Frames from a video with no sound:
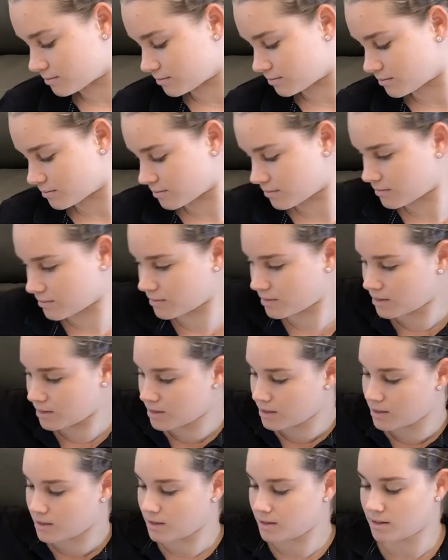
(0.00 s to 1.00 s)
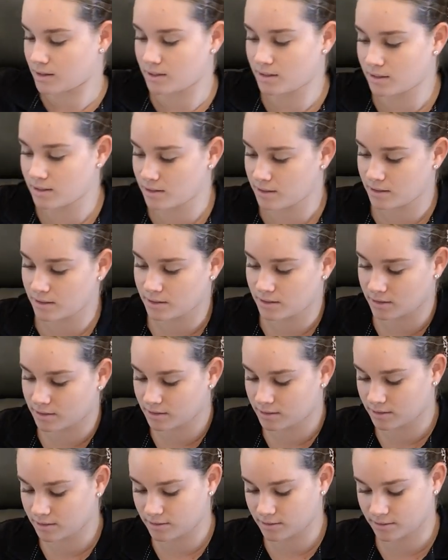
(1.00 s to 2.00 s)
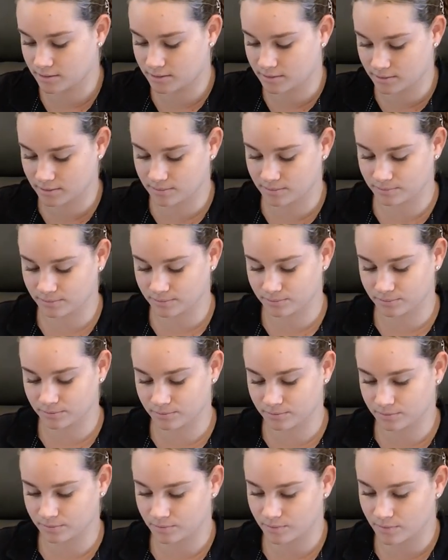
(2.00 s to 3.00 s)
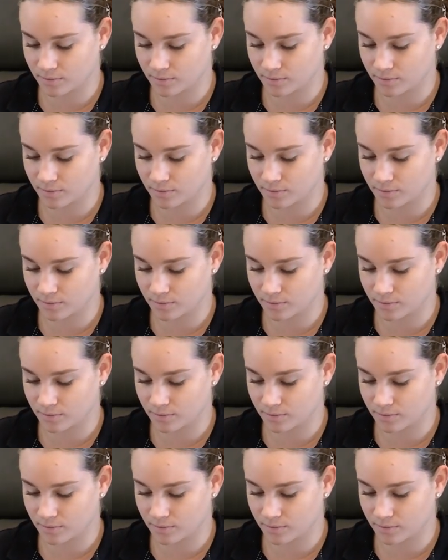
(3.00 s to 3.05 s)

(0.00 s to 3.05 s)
Nothing is said.